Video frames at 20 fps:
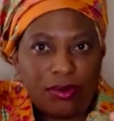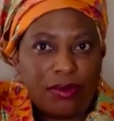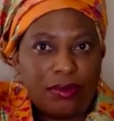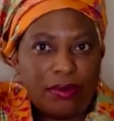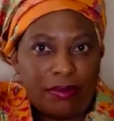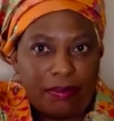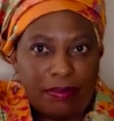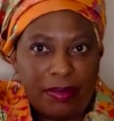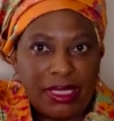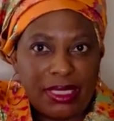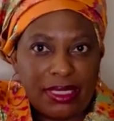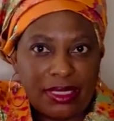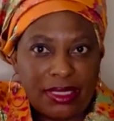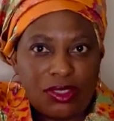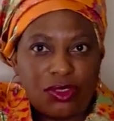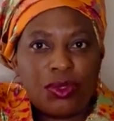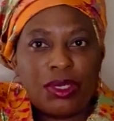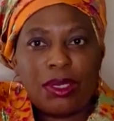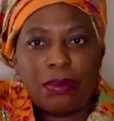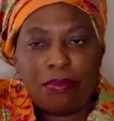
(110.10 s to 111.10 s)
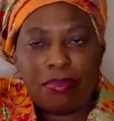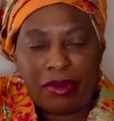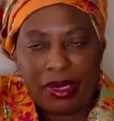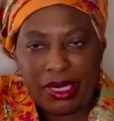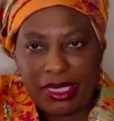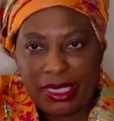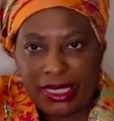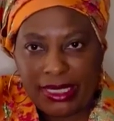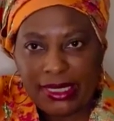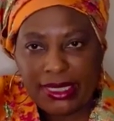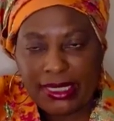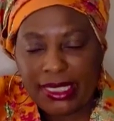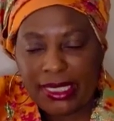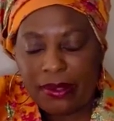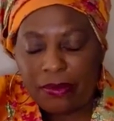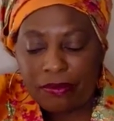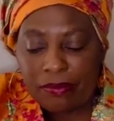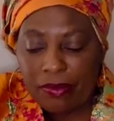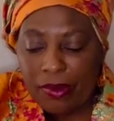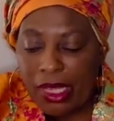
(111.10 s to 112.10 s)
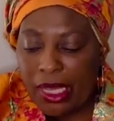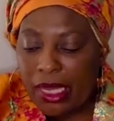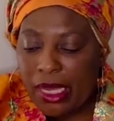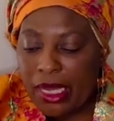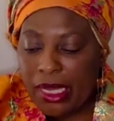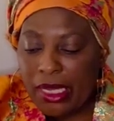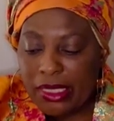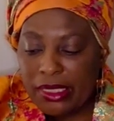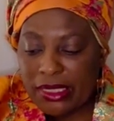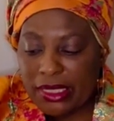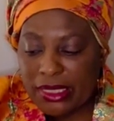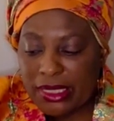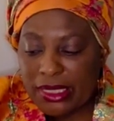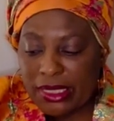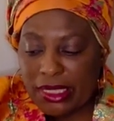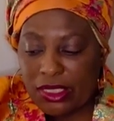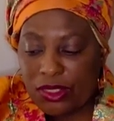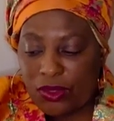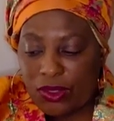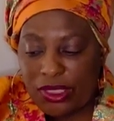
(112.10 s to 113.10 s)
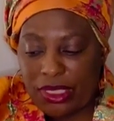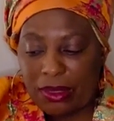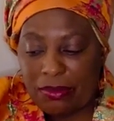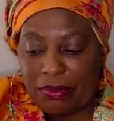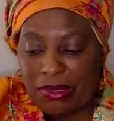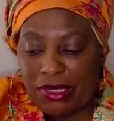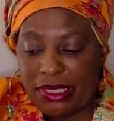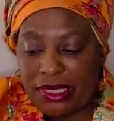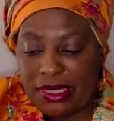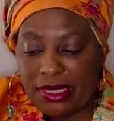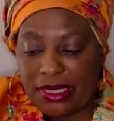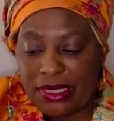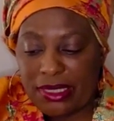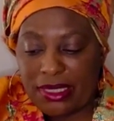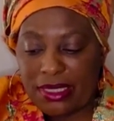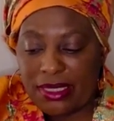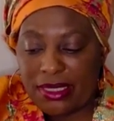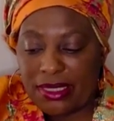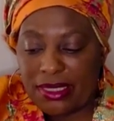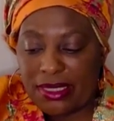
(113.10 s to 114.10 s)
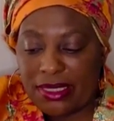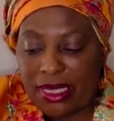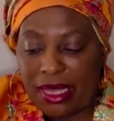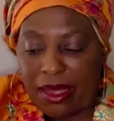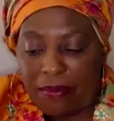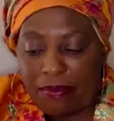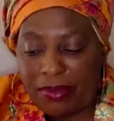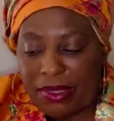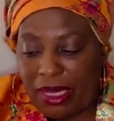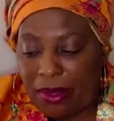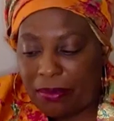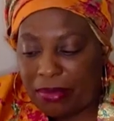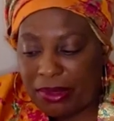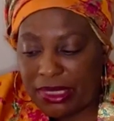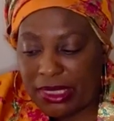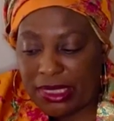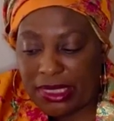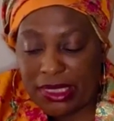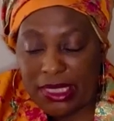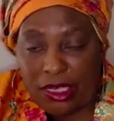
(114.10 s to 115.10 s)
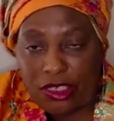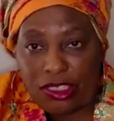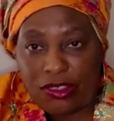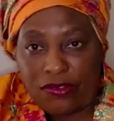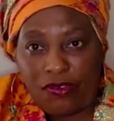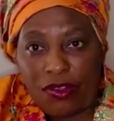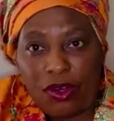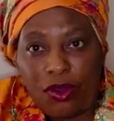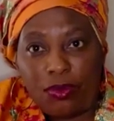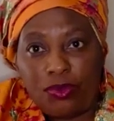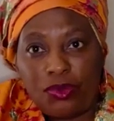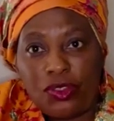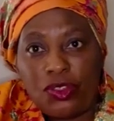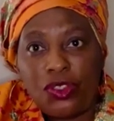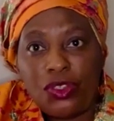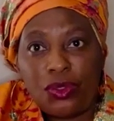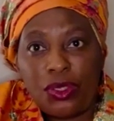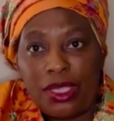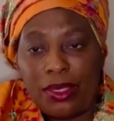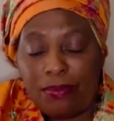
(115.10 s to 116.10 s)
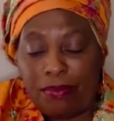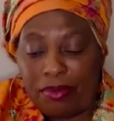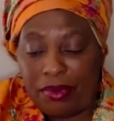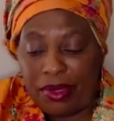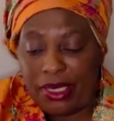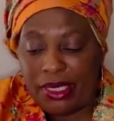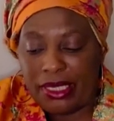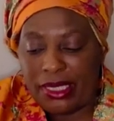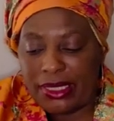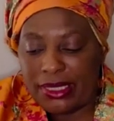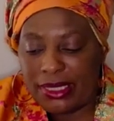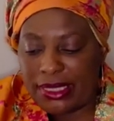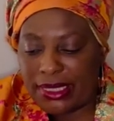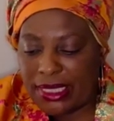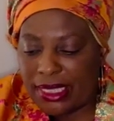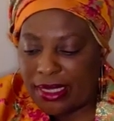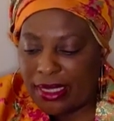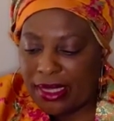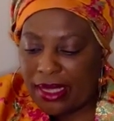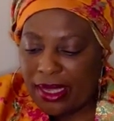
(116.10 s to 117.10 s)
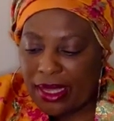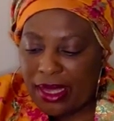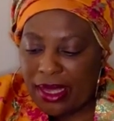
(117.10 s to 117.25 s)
means during pregnancy. Gestational diabetes is diabetes that develops during pregnancy.